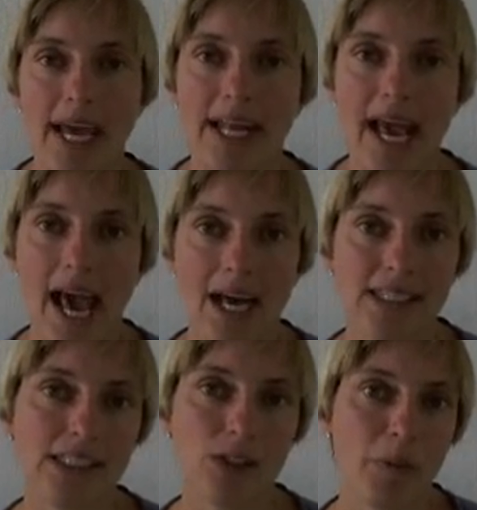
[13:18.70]

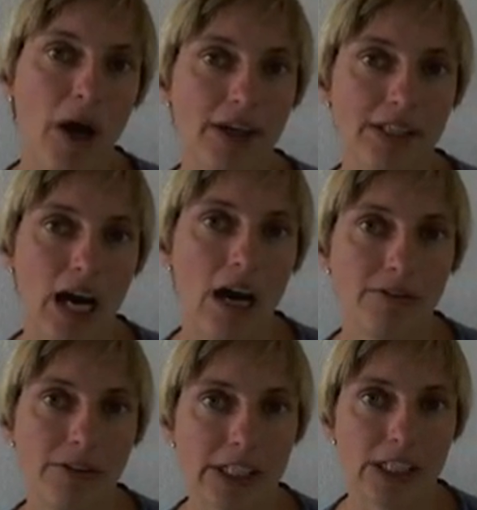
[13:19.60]
enhance their product
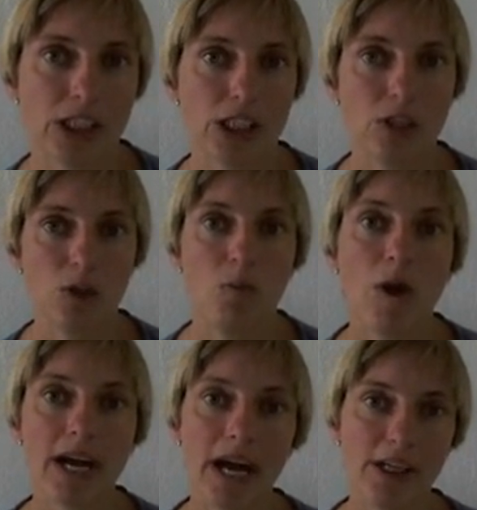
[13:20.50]
offerings. So
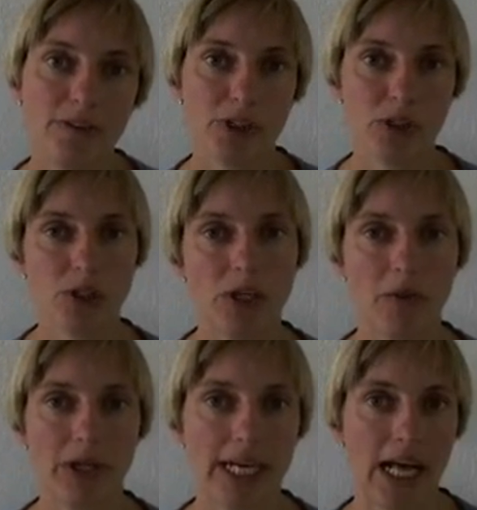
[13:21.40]
what kind of social
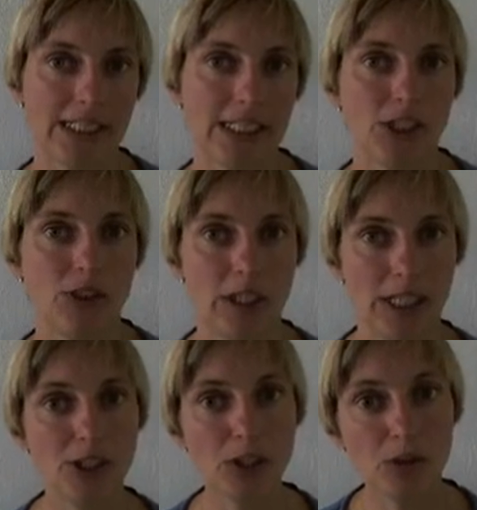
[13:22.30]
network analysis do
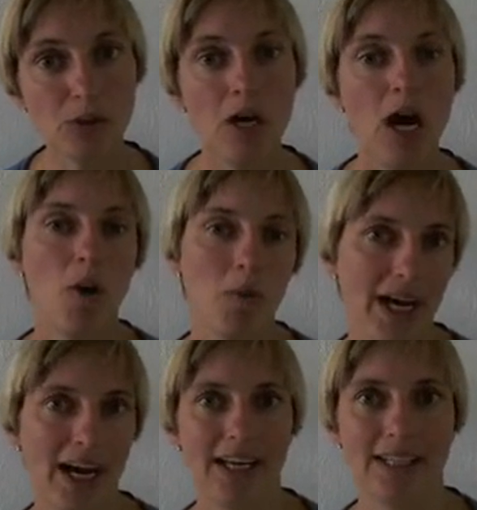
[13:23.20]
they do?
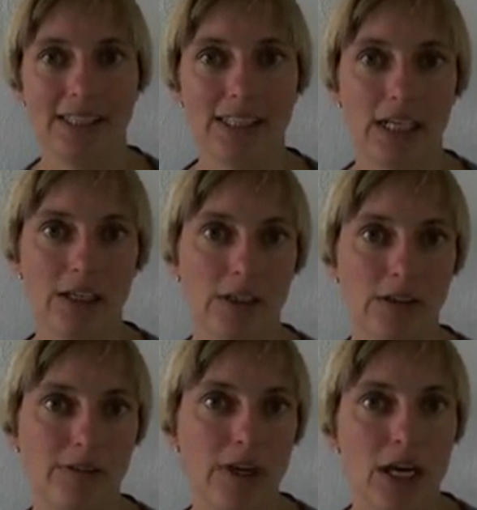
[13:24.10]
What kinds
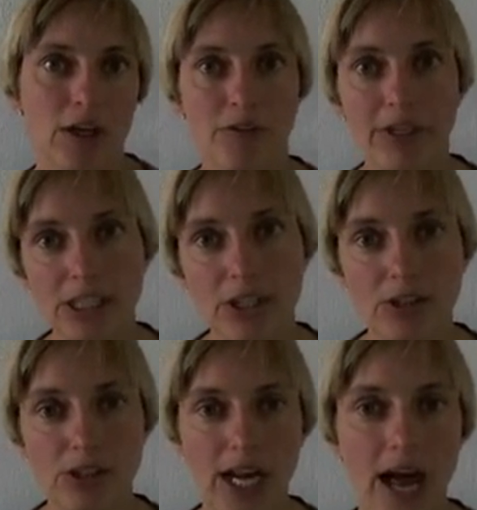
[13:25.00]
of
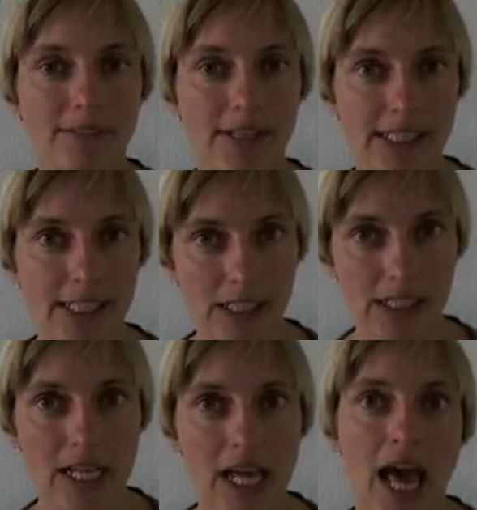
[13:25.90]
research have they
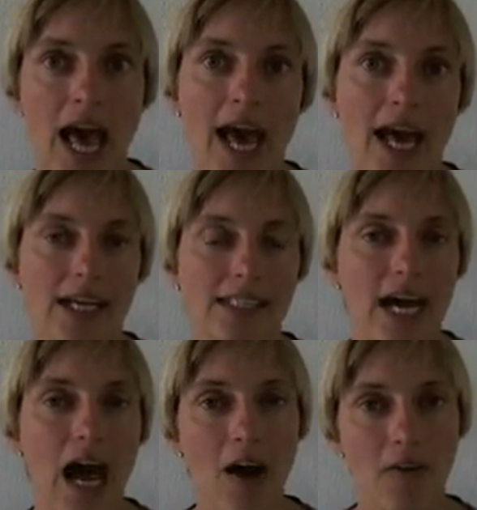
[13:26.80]
done? And
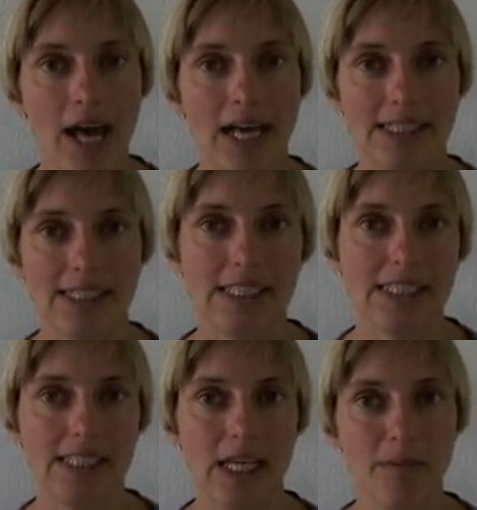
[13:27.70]
how has
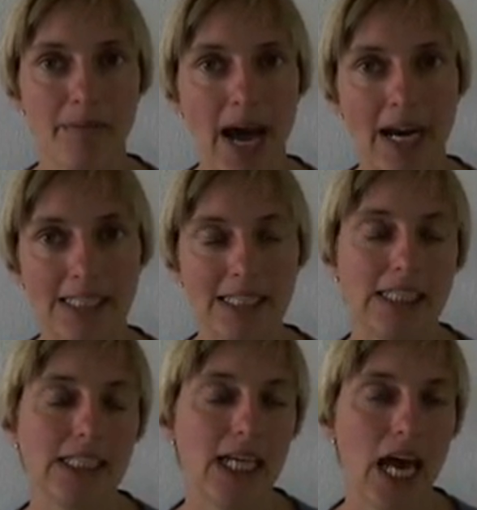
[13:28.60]
this
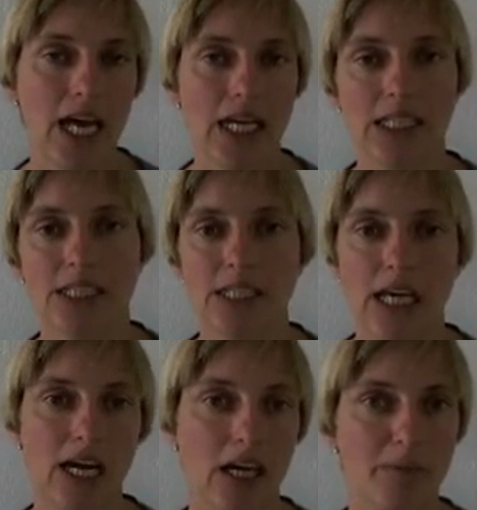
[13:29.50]
impacted and
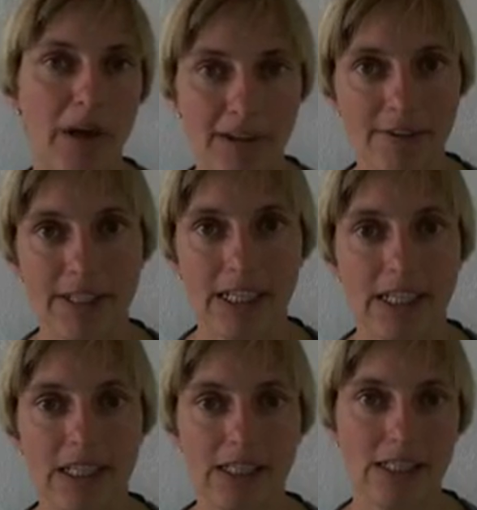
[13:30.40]

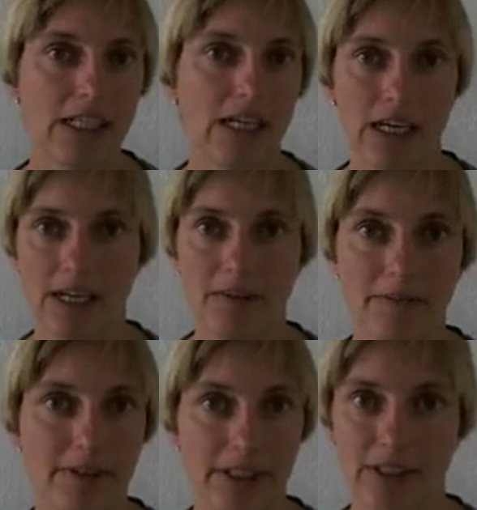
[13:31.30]
benefited
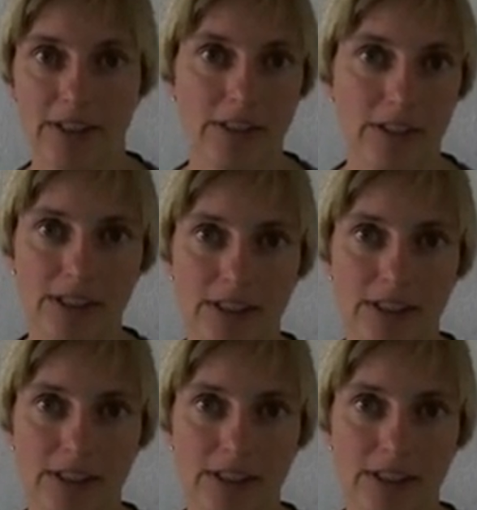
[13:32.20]
the